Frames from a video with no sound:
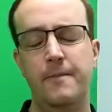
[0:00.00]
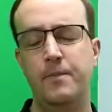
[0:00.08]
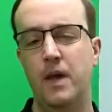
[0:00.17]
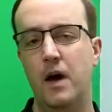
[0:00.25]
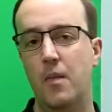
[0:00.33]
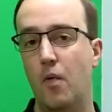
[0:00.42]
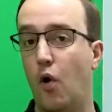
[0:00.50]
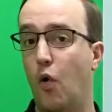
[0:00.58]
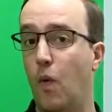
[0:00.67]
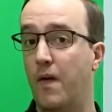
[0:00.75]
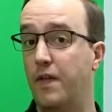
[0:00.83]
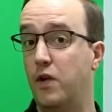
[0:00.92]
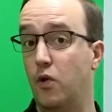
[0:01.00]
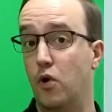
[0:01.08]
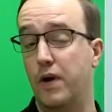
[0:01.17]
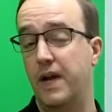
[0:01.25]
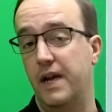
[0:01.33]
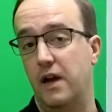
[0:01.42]
or whether you're
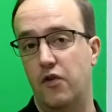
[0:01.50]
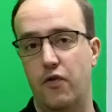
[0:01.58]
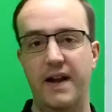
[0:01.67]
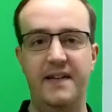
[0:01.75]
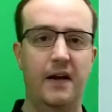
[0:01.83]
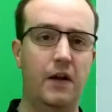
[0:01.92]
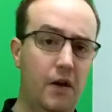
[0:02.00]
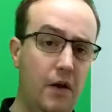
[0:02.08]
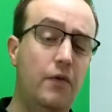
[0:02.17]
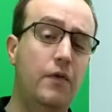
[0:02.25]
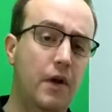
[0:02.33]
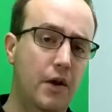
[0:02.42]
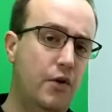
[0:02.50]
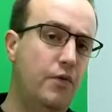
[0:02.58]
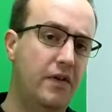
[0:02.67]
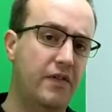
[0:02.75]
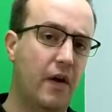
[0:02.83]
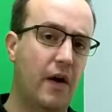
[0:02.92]
looking at creating a new
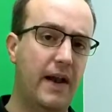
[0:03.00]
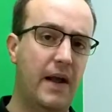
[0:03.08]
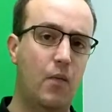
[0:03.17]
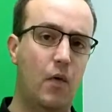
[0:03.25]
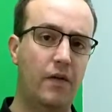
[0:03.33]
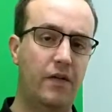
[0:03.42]
design and want